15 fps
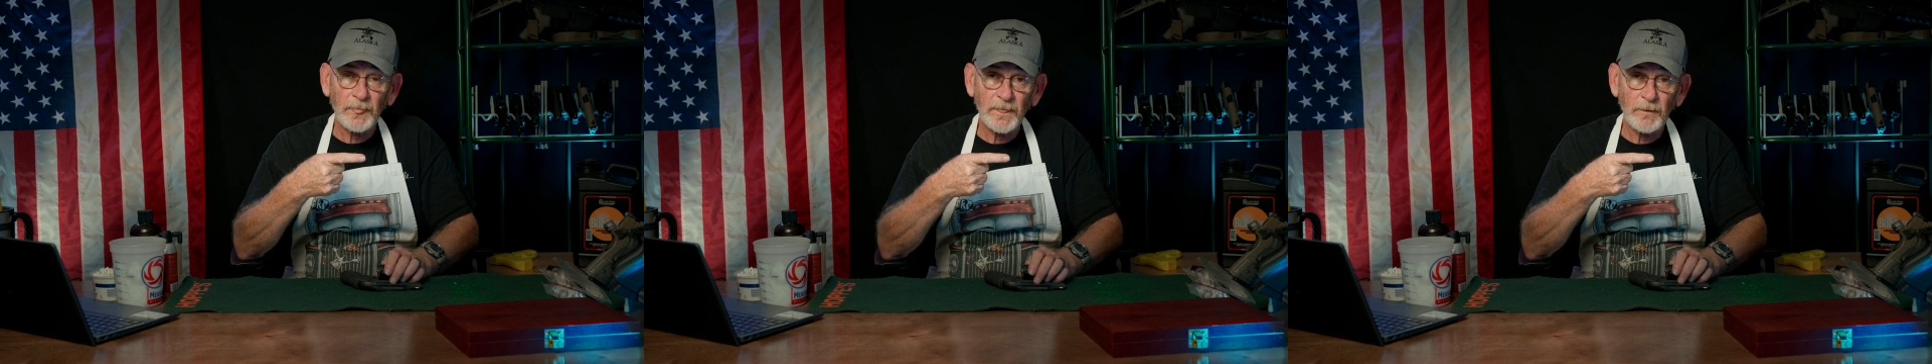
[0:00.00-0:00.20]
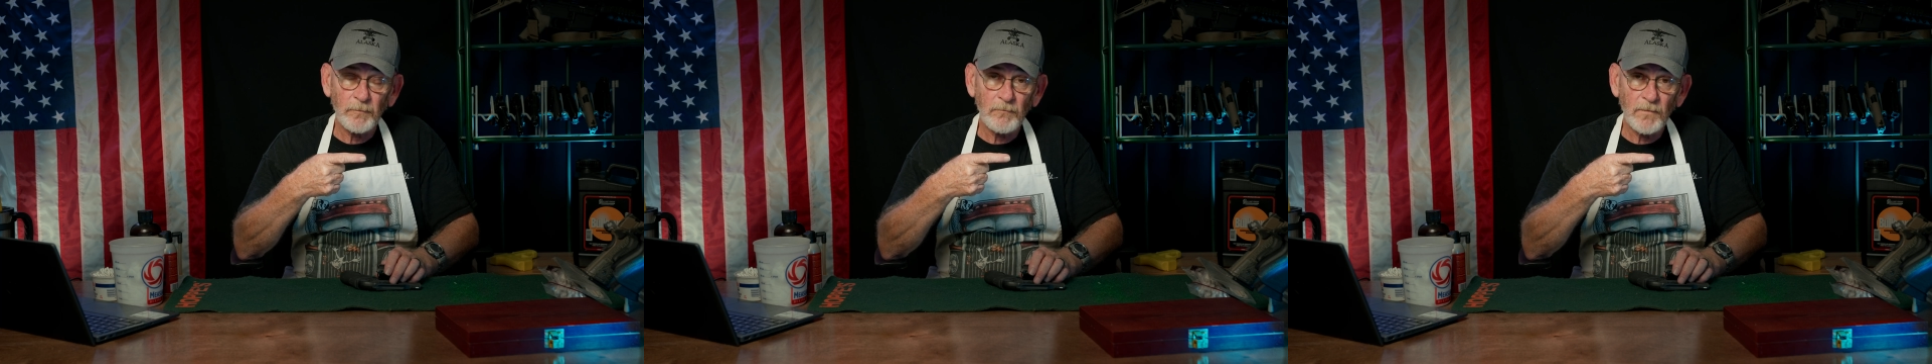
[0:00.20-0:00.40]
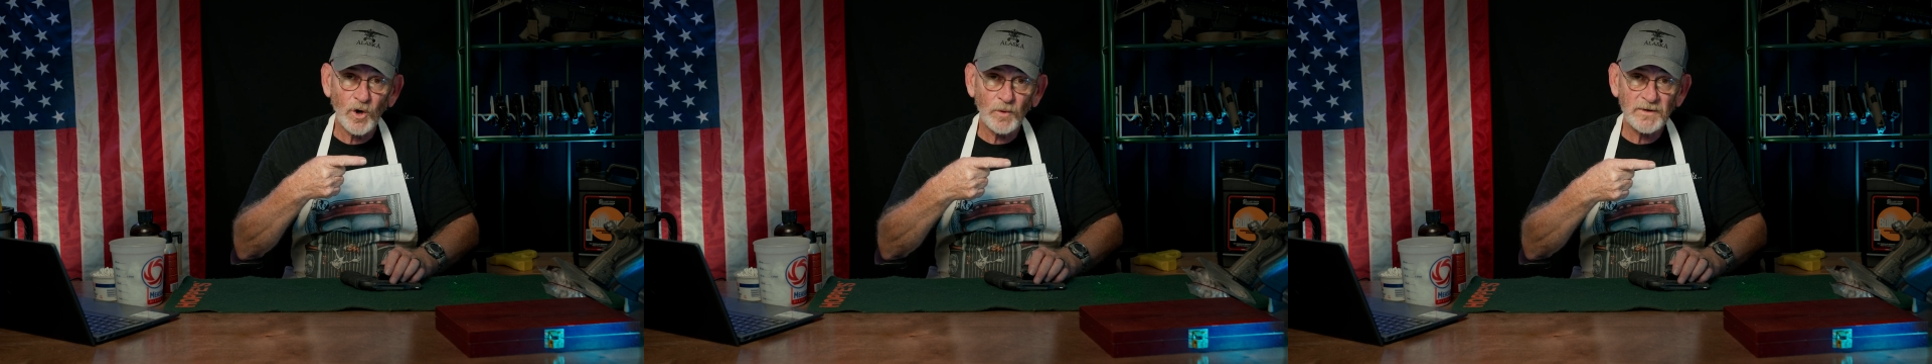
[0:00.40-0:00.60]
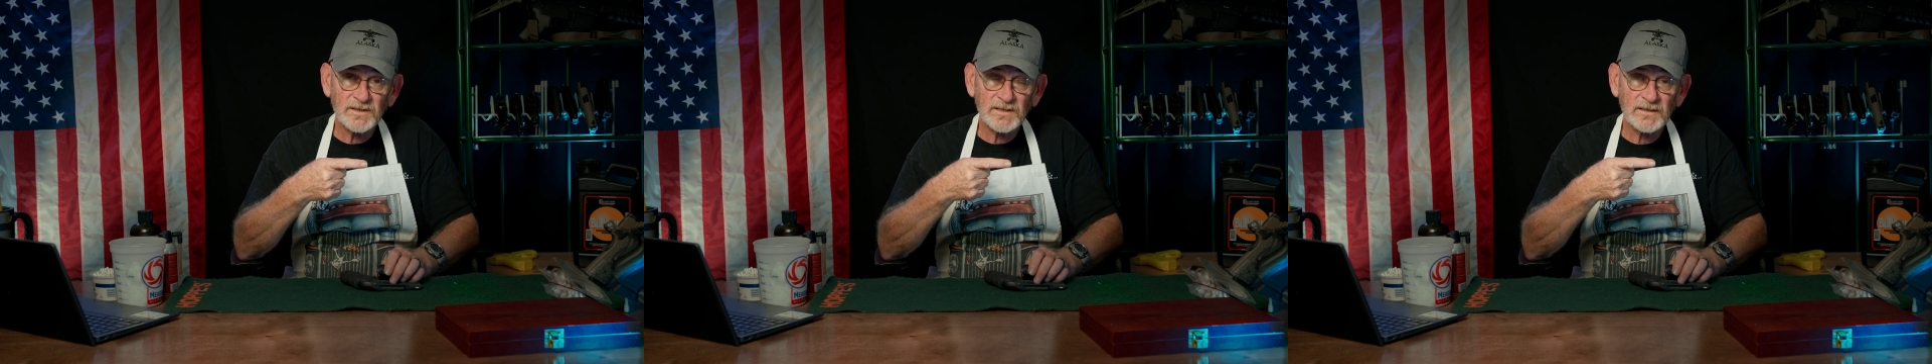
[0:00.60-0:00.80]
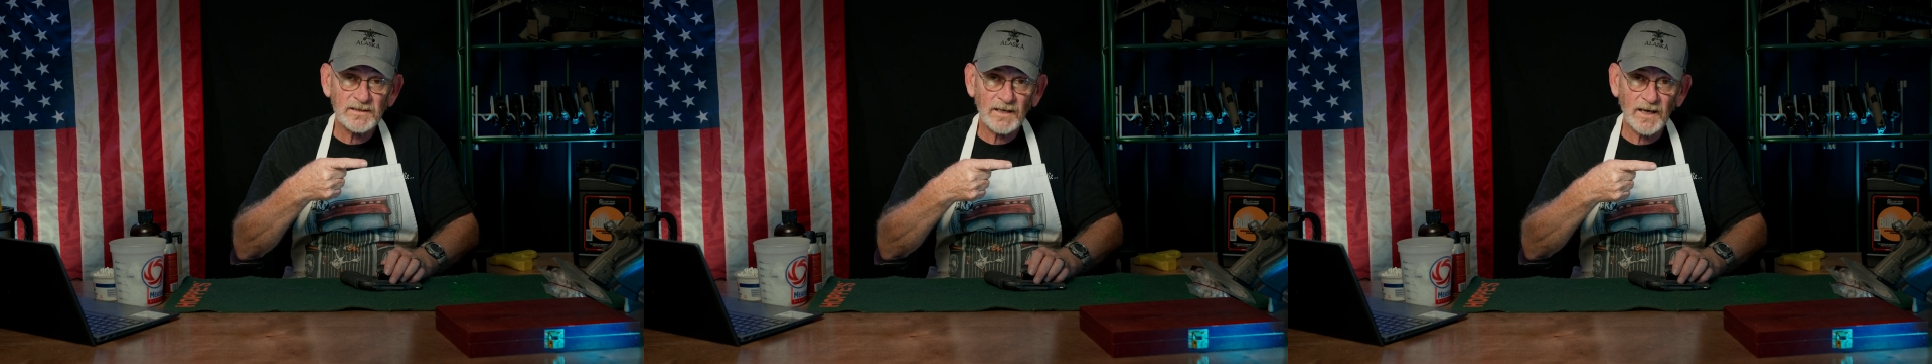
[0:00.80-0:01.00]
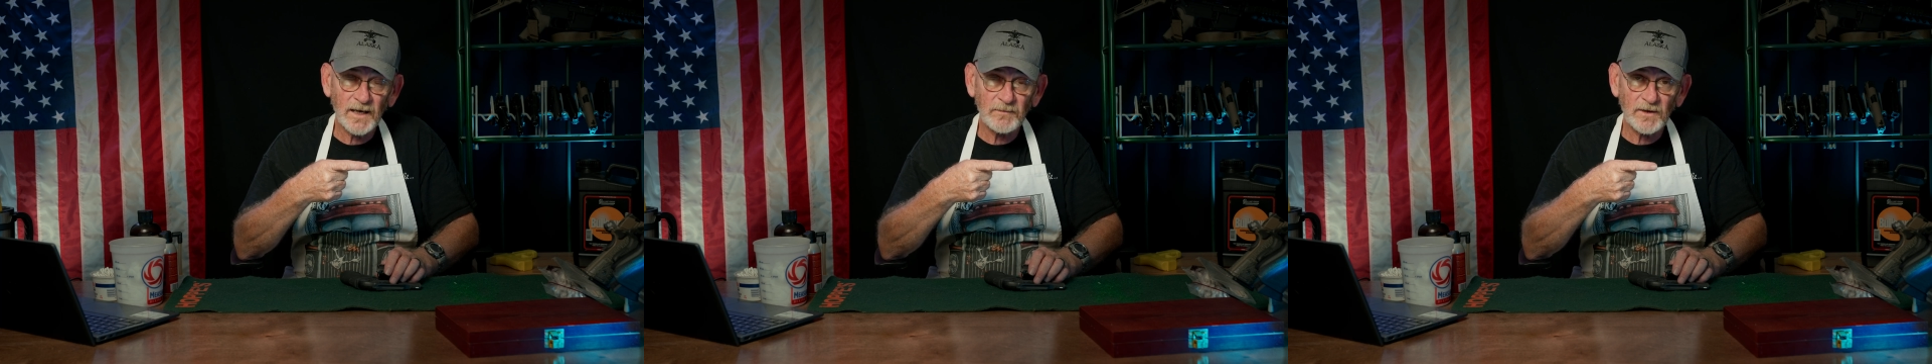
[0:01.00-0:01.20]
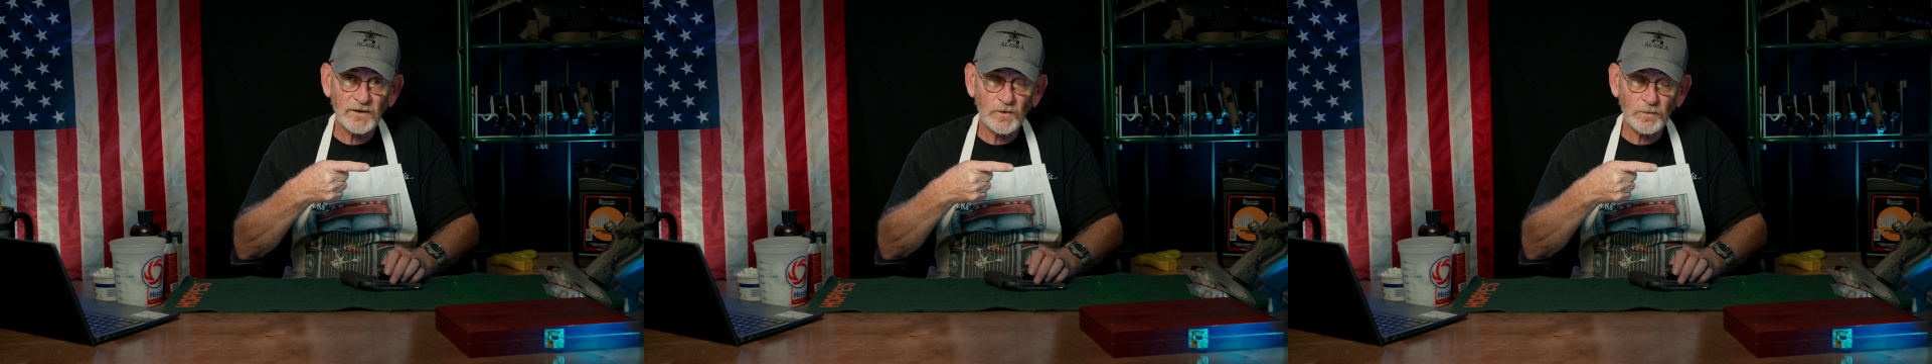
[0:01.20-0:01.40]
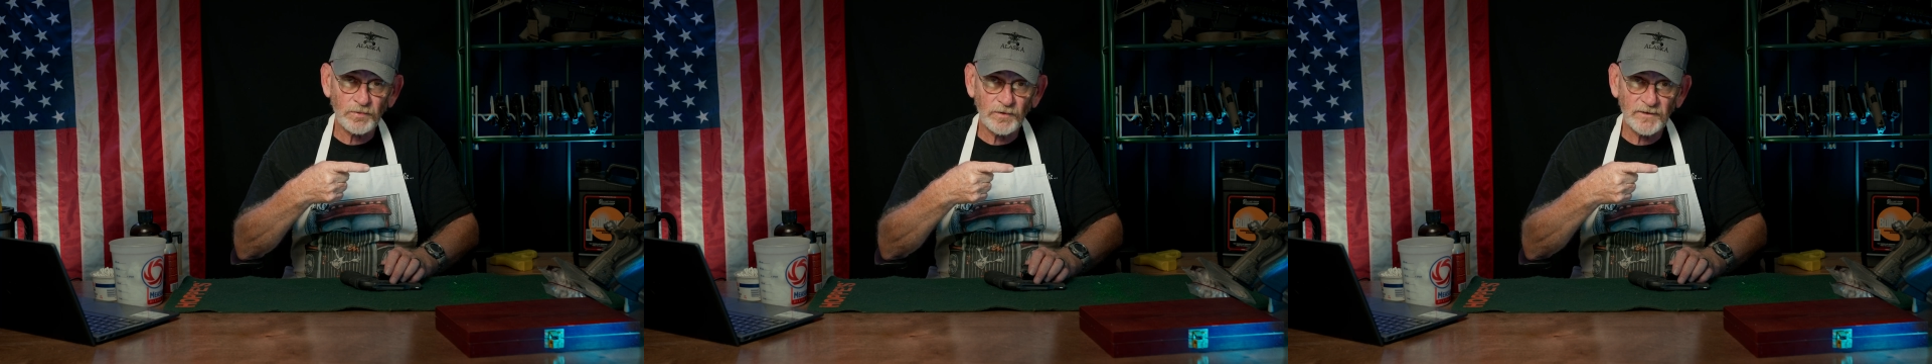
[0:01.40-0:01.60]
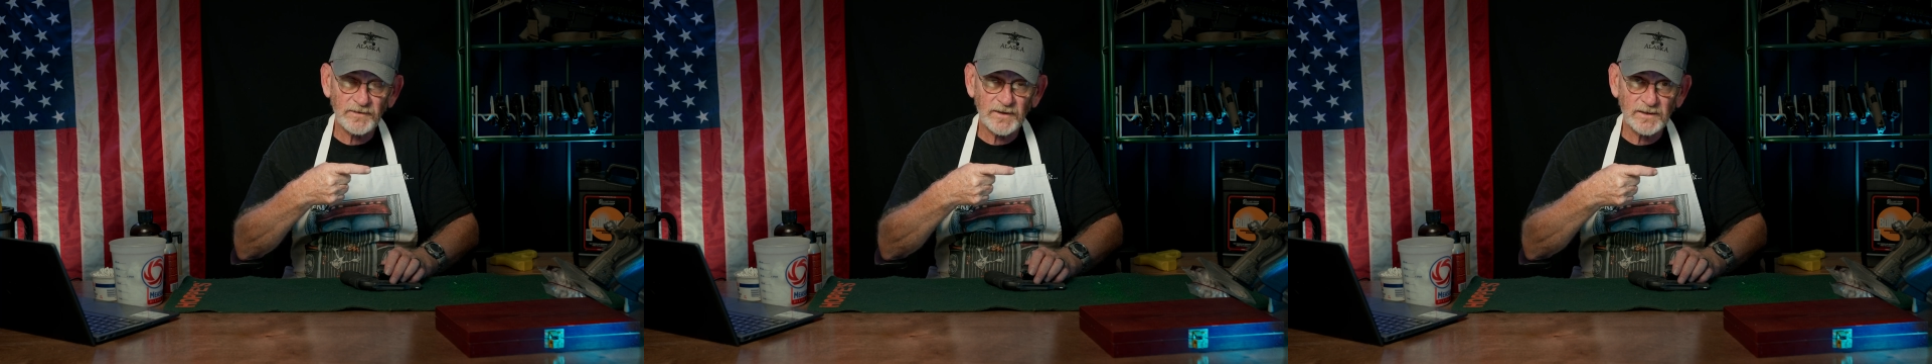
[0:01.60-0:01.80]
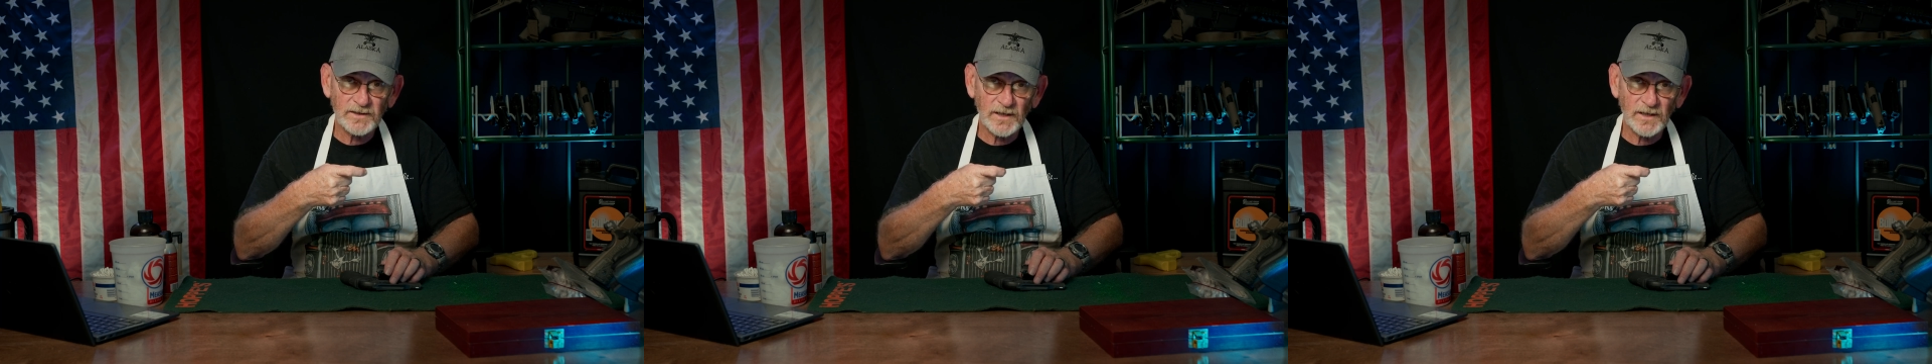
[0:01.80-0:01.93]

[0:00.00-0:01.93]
The moments in time that you briefly